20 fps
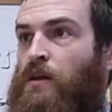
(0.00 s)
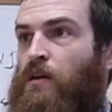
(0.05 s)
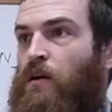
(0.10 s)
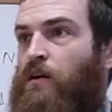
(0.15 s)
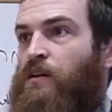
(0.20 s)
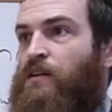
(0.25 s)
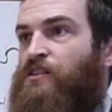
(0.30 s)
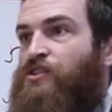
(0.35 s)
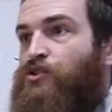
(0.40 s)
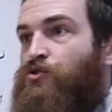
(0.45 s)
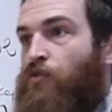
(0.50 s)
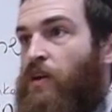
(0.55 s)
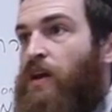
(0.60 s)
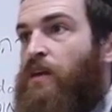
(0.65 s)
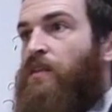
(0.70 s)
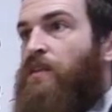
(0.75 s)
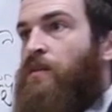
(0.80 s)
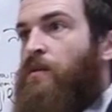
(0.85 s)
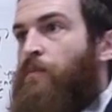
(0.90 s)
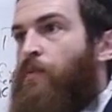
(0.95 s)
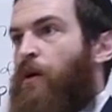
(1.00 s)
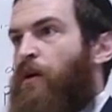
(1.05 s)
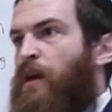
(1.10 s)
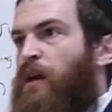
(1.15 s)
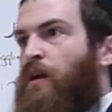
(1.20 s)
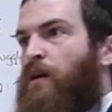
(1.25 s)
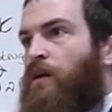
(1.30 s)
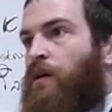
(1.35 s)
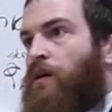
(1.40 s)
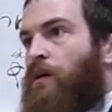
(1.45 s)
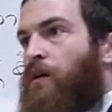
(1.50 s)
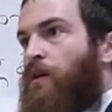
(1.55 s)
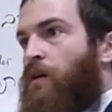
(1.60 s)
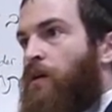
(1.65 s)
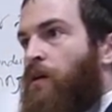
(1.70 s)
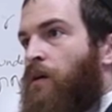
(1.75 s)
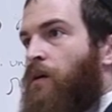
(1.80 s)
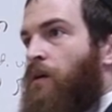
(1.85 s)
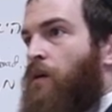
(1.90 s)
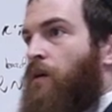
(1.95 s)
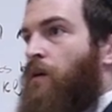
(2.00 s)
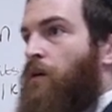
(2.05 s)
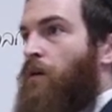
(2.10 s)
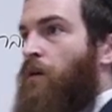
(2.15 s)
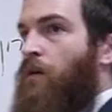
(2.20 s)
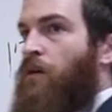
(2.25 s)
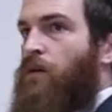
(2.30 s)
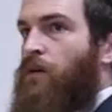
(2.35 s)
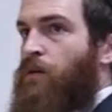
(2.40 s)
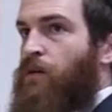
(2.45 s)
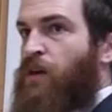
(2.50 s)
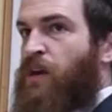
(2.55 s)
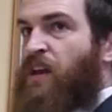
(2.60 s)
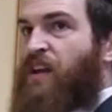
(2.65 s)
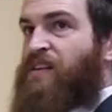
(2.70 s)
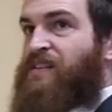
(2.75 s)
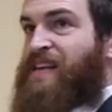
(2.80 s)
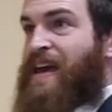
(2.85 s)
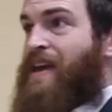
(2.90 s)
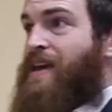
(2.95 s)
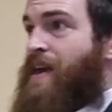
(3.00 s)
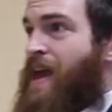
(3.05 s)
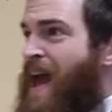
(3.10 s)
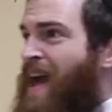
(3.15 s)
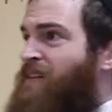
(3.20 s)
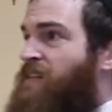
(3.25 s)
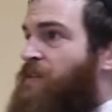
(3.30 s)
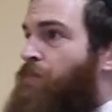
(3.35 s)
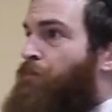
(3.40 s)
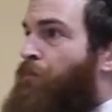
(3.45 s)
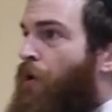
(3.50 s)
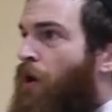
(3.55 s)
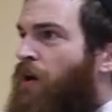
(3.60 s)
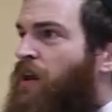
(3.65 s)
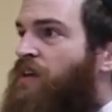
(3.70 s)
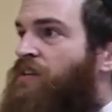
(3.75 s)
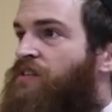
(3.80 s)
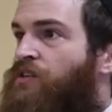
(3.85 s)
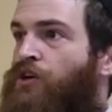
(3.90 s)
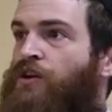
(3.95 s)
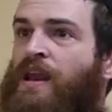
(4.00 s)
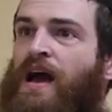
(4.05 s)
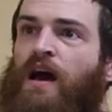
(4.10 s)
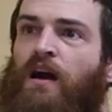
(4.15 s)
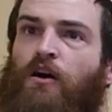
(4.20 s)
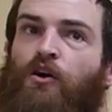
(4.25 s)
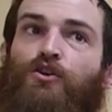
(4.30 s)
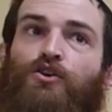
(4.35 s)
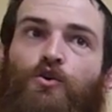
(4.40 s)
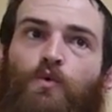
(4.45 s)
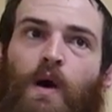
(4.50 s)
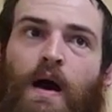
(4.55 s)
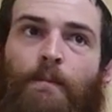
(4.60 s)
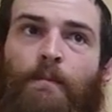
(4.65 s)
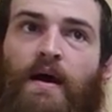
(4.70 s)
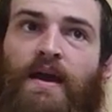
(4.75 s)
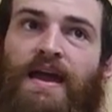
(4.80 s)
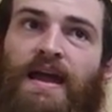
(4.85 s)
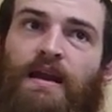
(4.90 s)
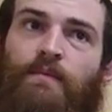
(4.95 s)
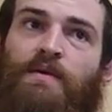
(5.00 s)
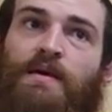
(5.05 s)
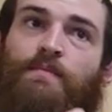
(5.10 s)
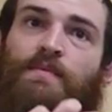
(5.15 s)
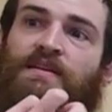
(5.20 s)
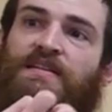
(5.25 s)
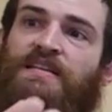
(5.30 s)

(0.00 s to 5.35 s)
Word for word: You're not going to strengthen the body. You're going to say, yes, body, soinacha, you are my enemy.